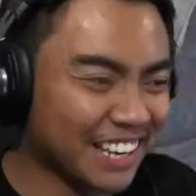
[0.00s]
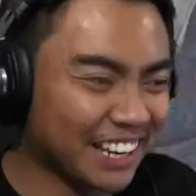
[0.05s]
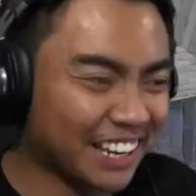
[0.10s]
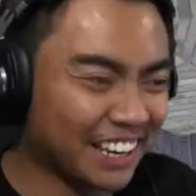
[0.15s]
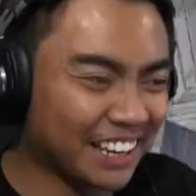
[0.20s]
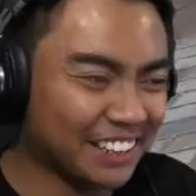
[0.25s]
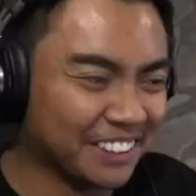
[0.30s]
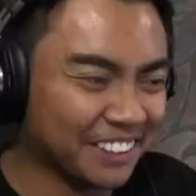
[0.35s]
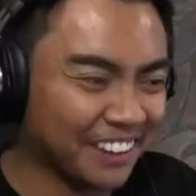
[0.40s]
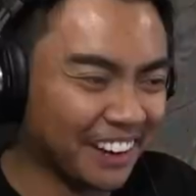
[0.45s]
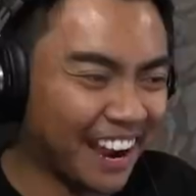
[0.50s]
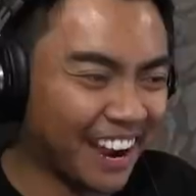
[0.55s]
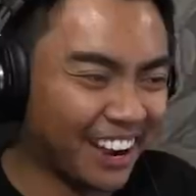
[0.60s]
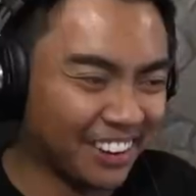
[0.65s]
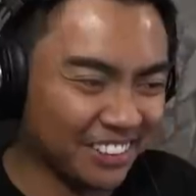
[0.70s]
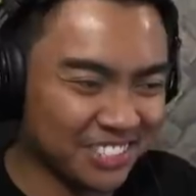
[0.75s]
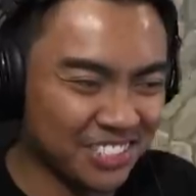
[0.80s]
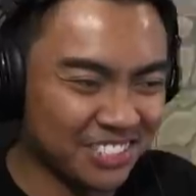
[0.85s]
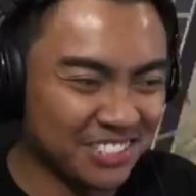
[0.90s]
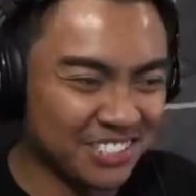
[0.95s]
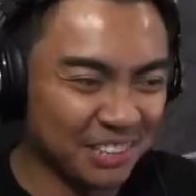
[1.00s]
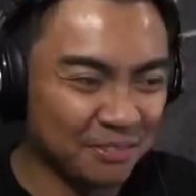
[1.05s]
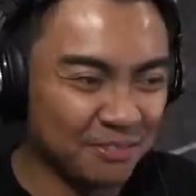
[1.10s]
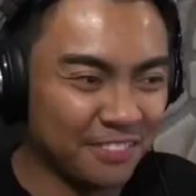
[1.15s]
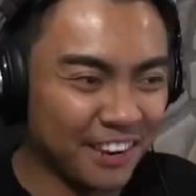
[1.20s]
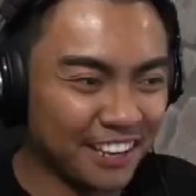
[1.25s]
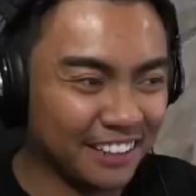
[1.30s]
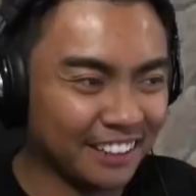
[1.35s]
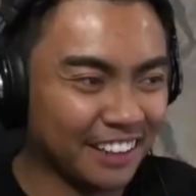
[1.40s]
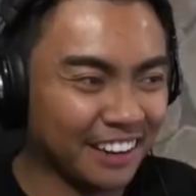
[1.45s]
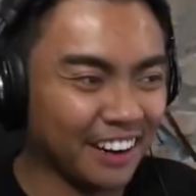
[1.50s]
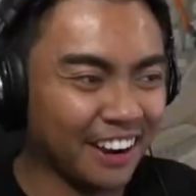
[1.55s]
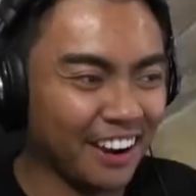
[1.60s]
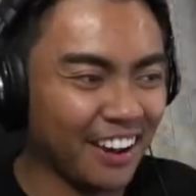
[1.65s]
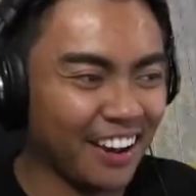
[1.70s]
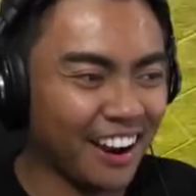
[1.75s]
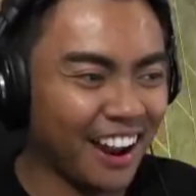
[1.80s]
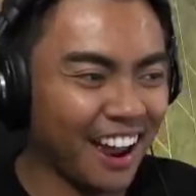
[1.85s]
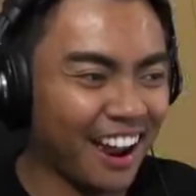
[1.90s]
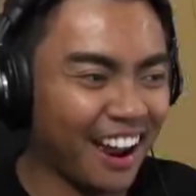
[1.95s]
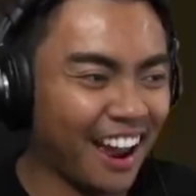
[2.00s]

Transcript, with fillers: We're just like in their house. Okay, okay, there,